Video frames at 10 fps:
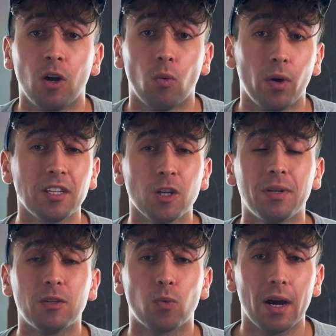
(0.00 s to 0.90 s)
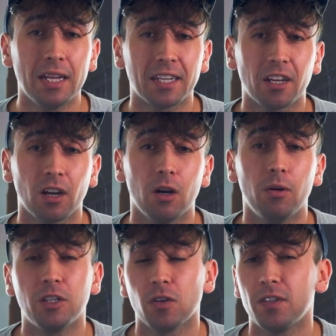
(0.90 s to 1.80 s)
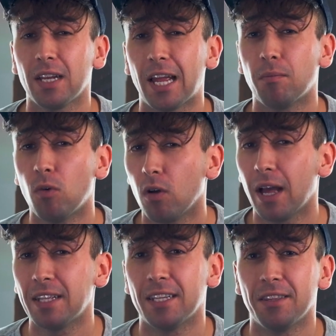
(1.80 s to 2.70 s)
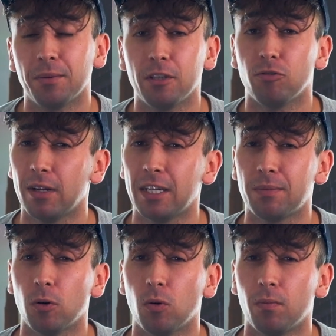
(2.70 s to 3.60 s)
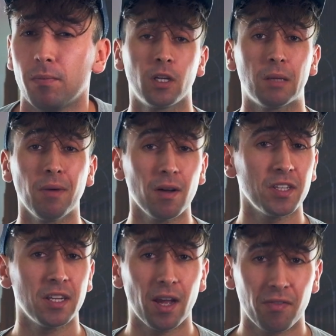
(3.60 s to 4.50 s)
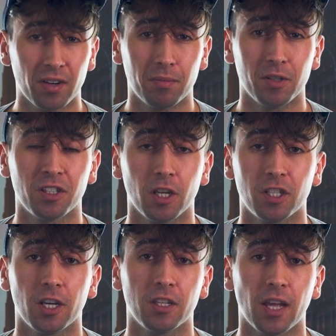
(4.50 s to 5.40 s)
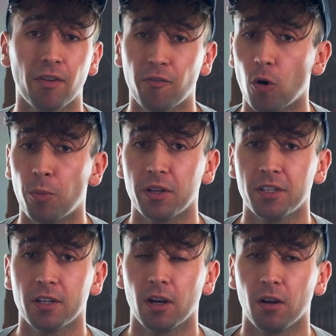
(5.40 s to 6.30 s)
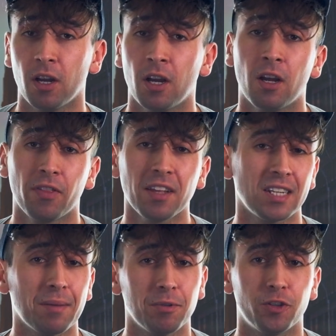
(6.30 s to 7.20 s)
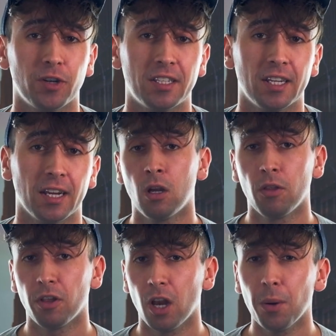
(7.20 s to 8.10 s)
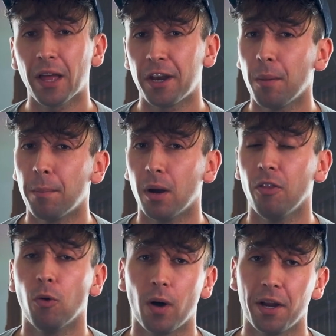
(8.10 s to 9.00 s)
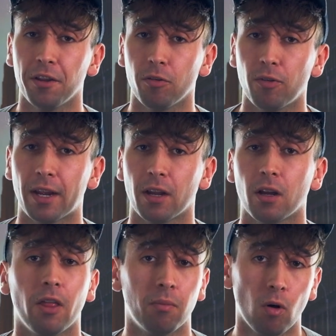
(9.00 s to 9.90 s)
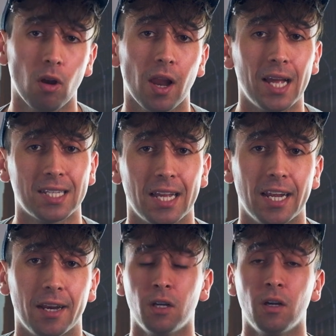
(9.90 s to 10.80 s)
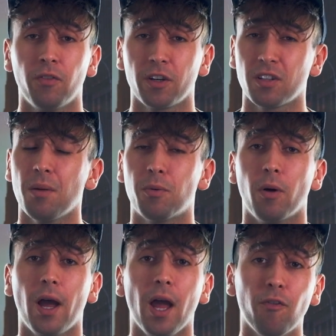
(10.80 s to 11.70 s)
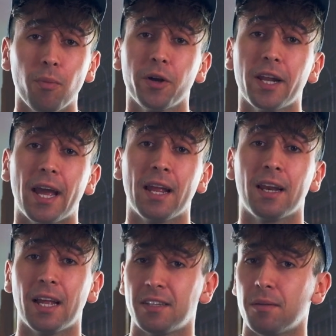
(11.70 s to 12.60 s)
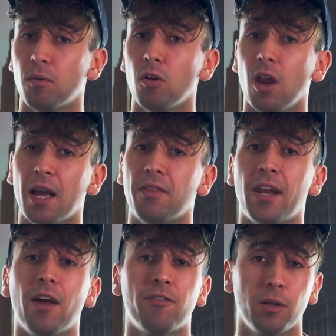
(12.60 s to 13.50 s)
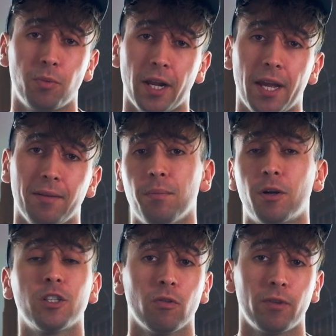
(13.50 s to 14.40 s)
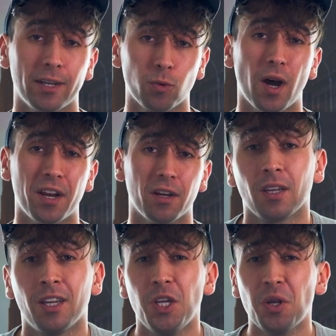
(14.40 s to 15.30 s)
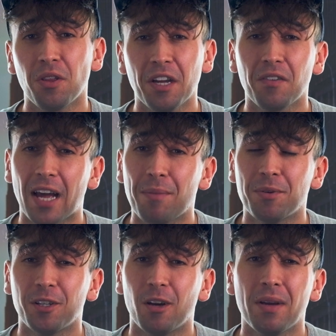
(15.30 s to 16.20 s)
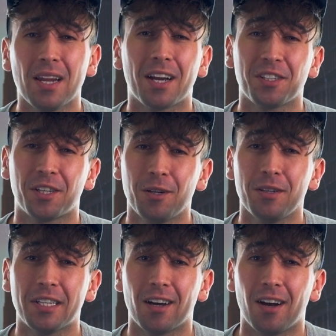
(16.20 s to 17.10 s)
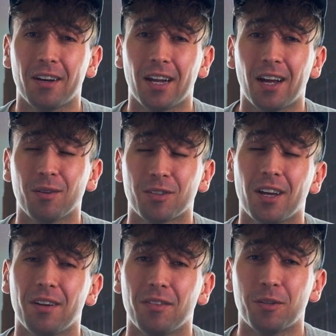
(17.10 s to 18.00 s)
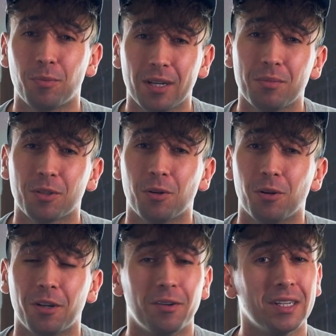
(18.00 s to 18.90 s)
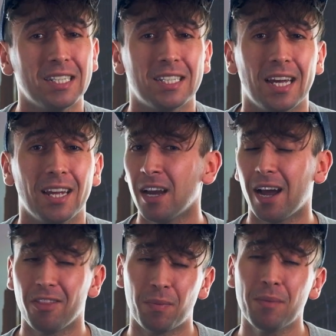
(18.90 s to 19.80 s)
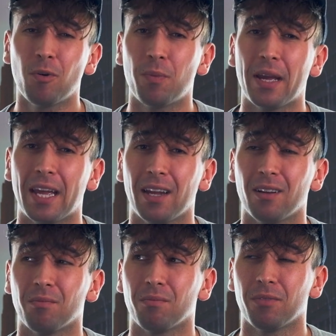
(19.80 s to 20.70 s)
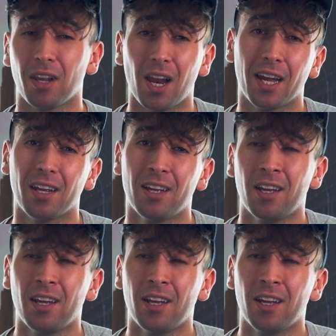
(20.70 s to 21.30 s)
When it's open as wide as it can go, it's obviously letting more light in than when it's really small. You might have seen F numbers such as f4.0. That's an aperture rating. The lower that number, the wider the ring, and the more light is let in. For example, f1.8 lets in more light than f2.8 because the ring is wider. You can think of the aperture a bit like a security guard outside of the Supreme store on a release day, and the people being the light.